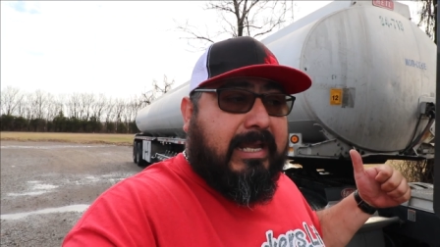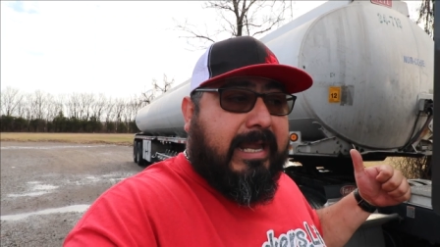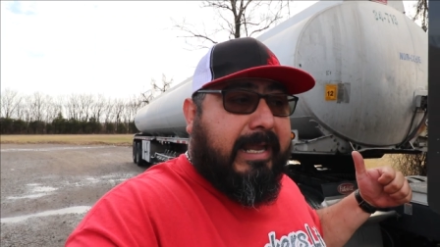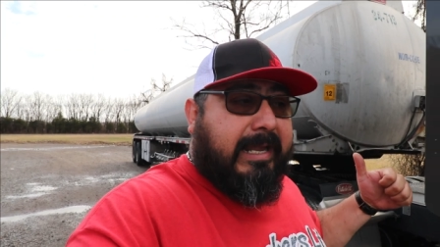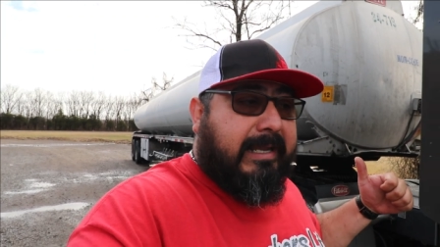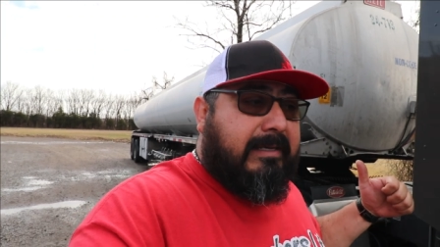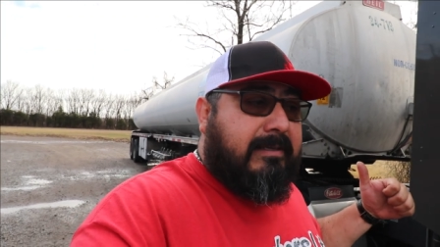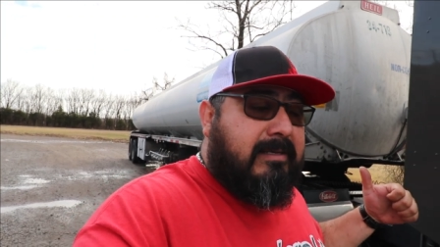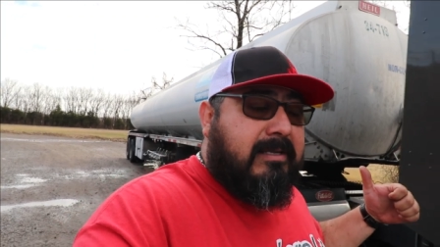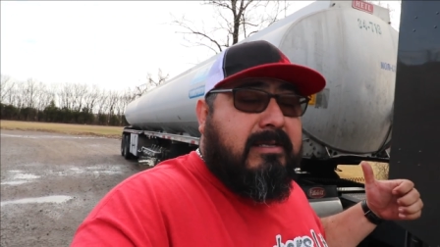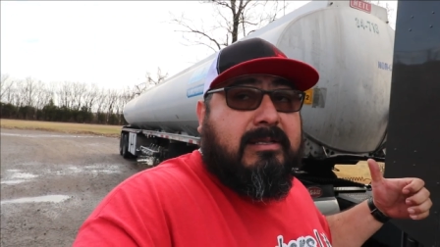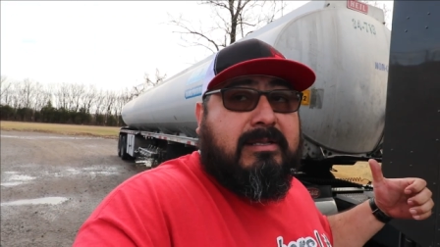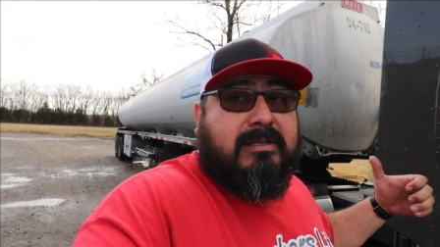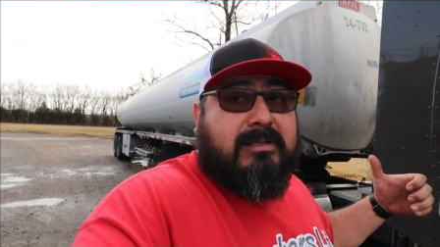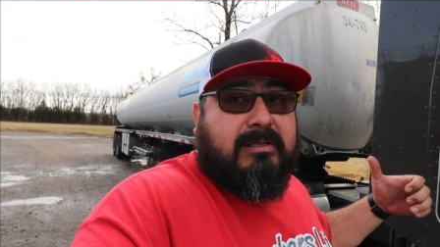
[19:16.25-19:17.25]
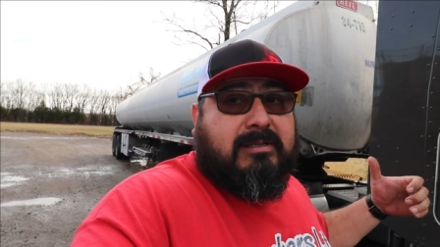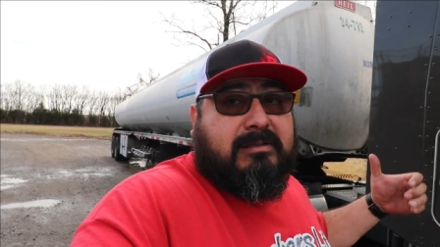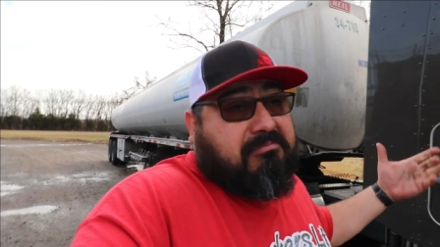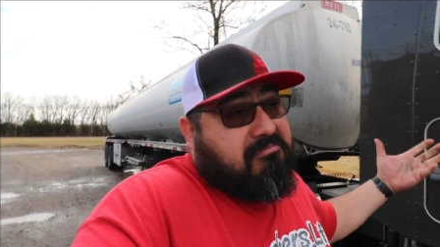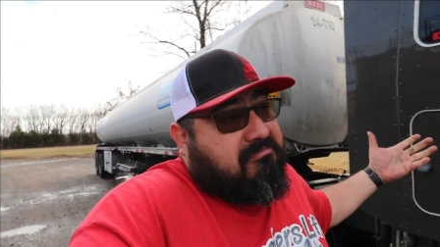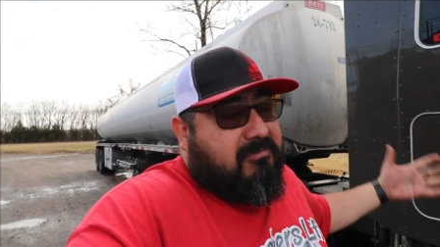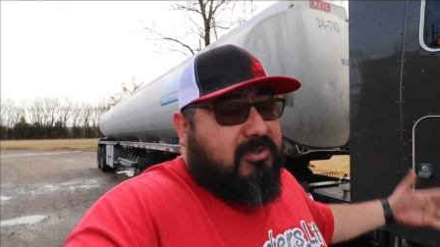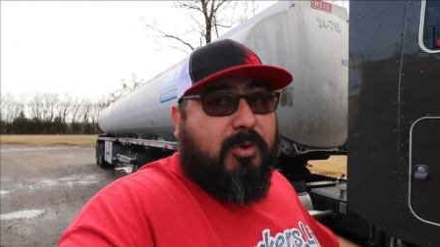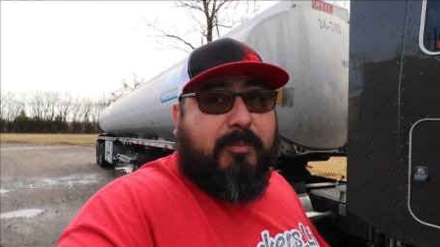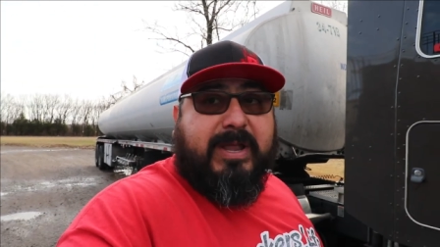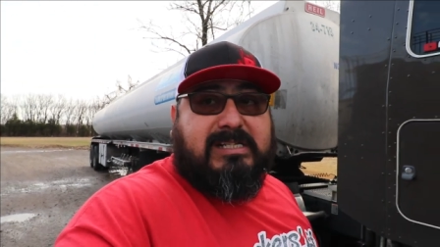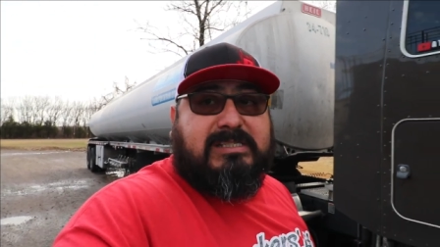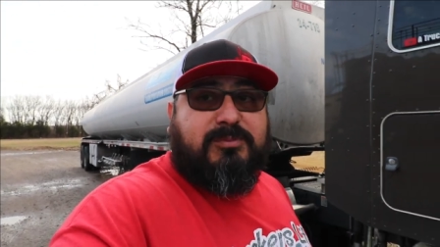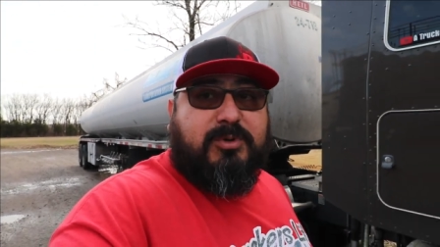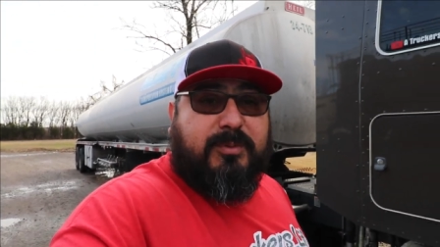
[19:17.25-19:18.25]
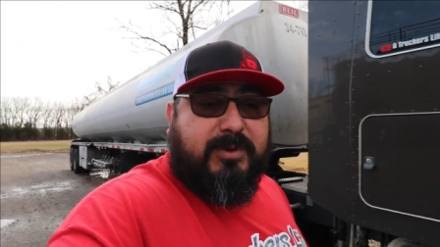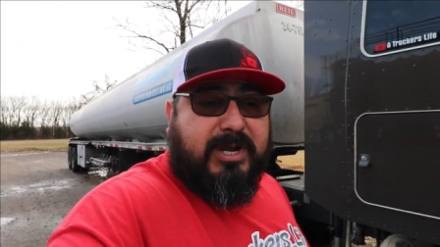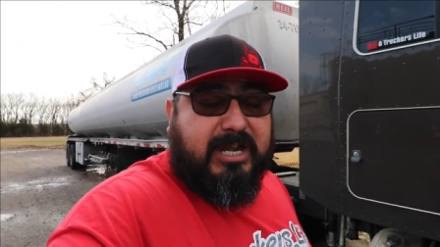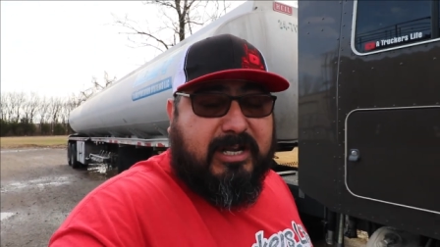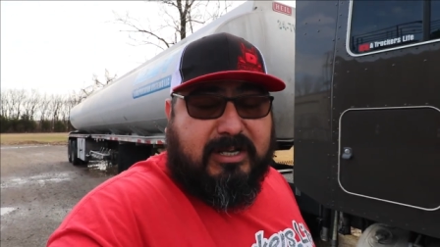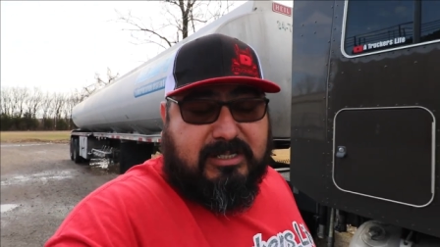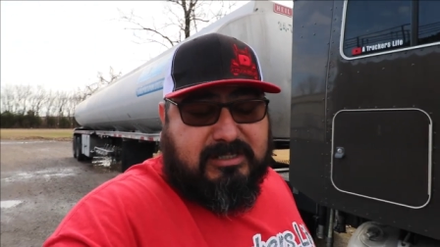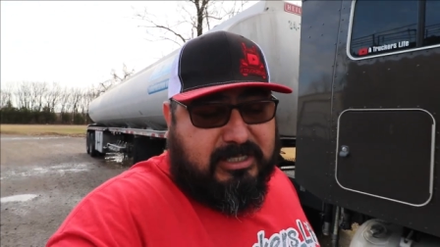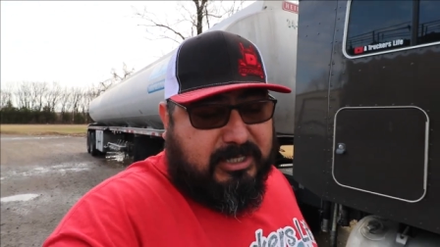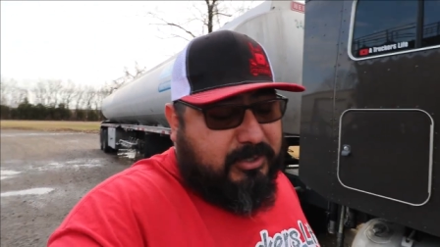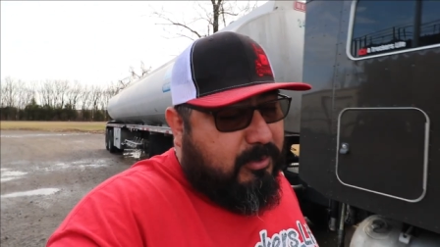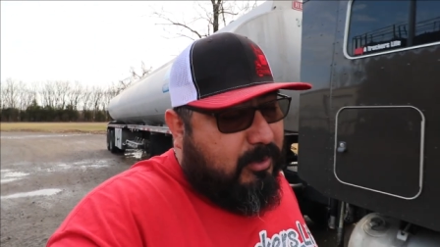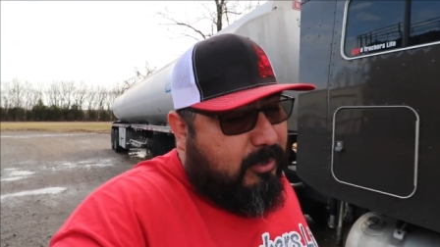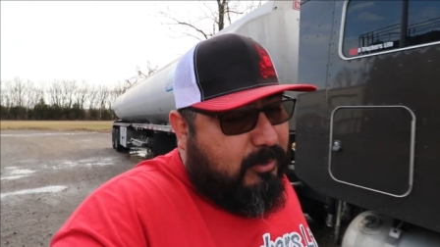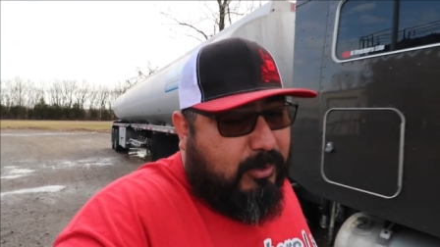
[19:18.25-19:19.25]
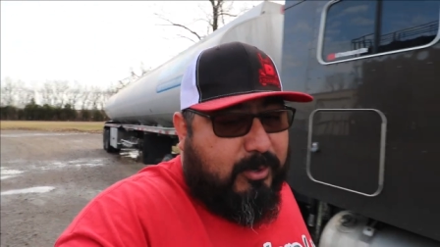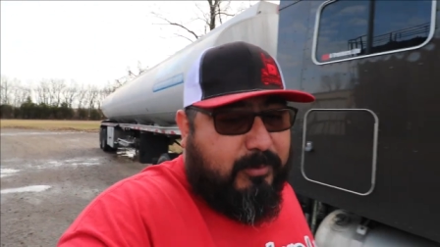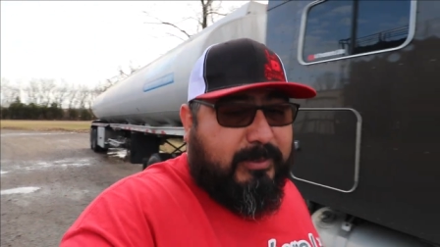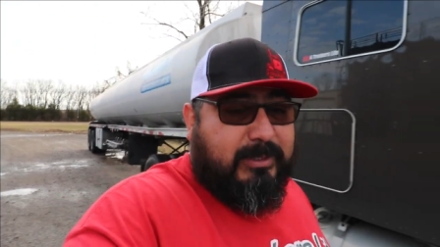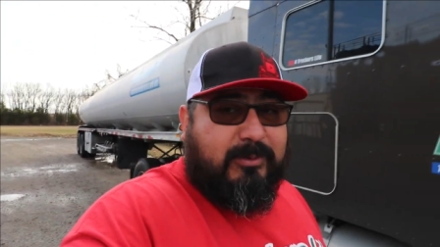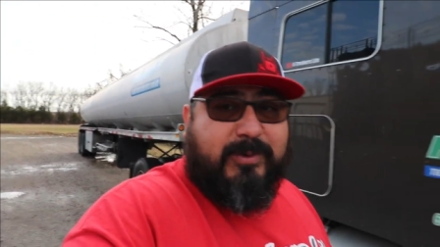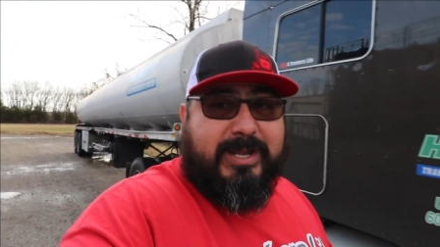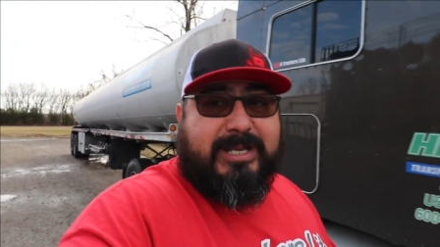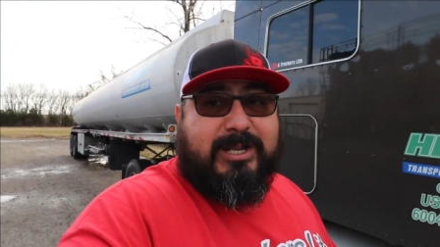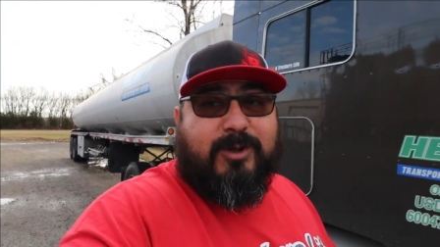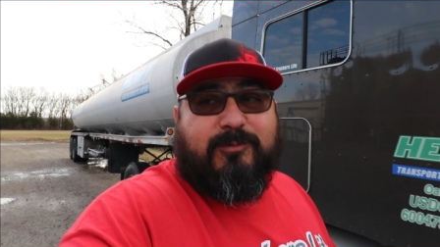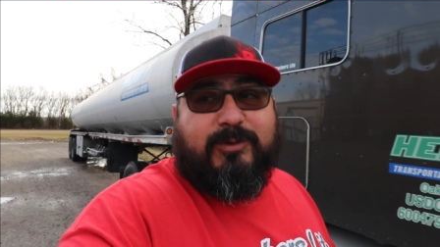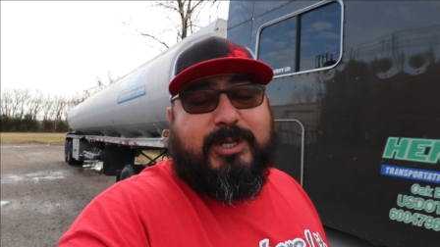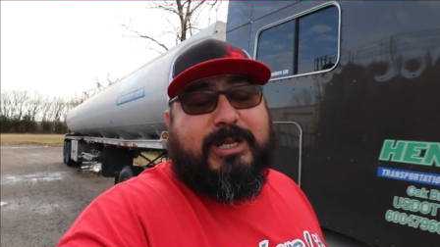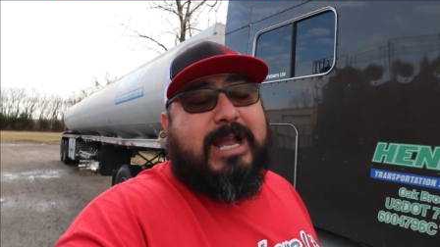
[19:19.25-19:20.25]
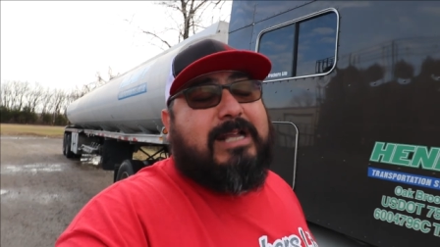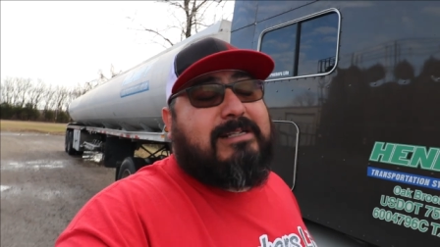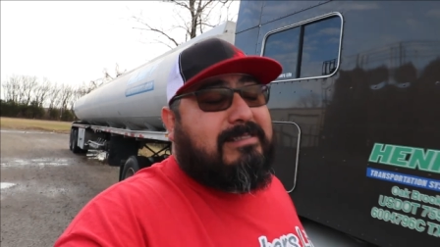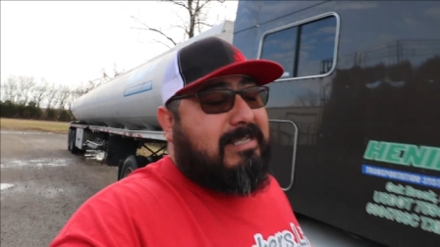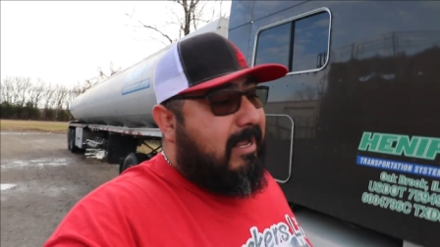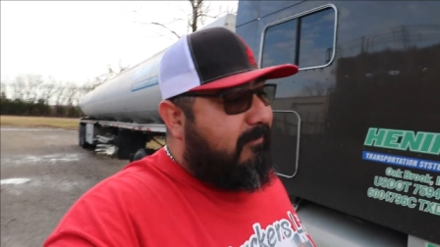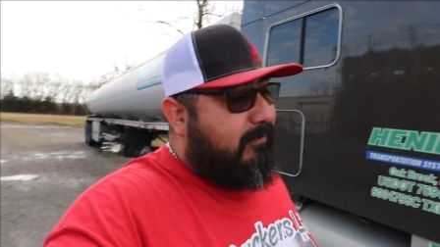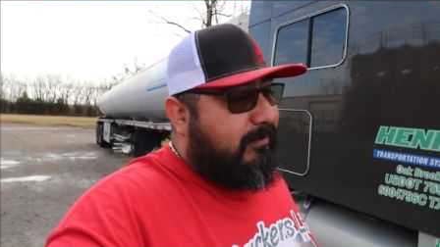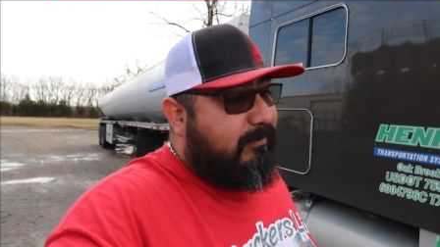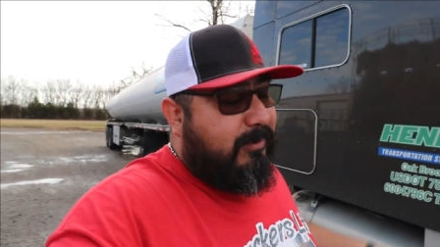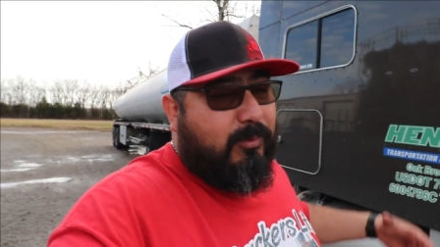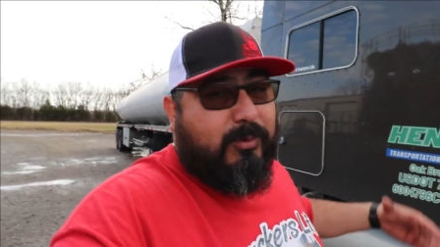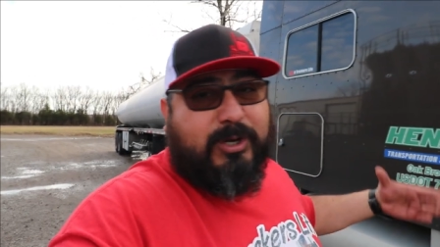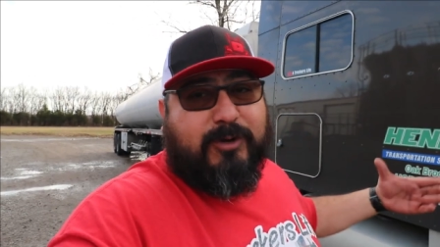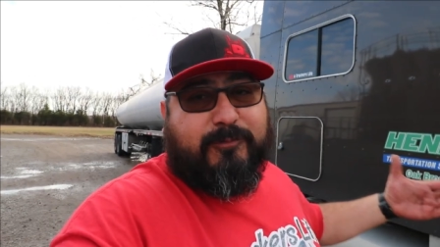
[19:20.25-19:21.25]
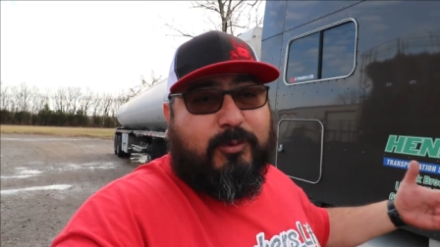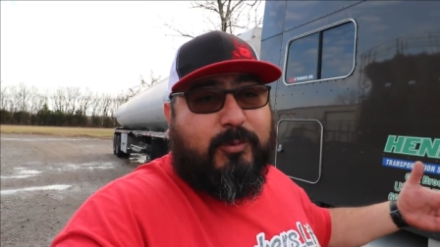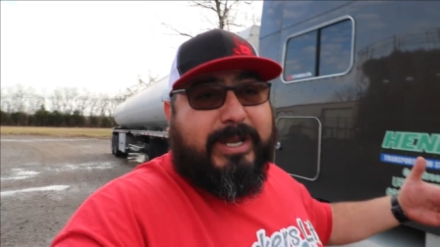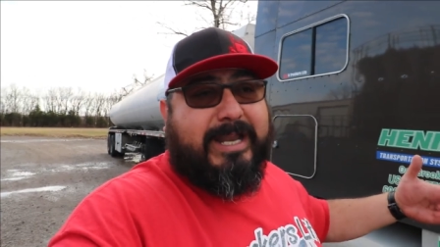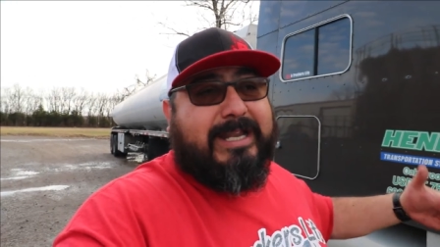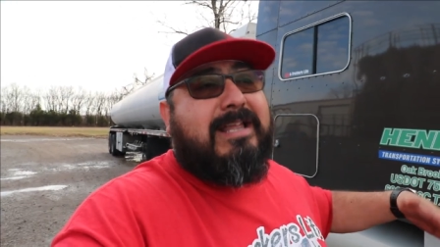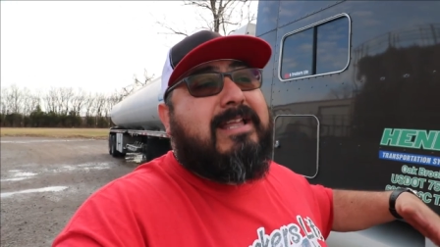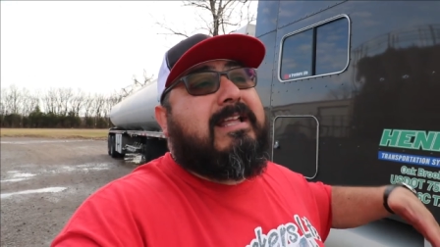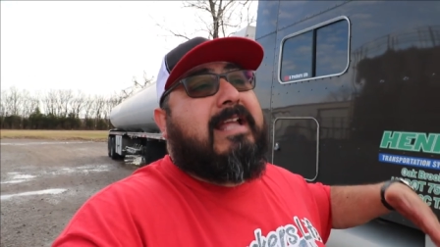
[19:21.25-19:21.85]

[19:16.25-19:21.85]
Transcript: And go make some more money. Continue on going with the week. Hopefully you guys have a wonderful week.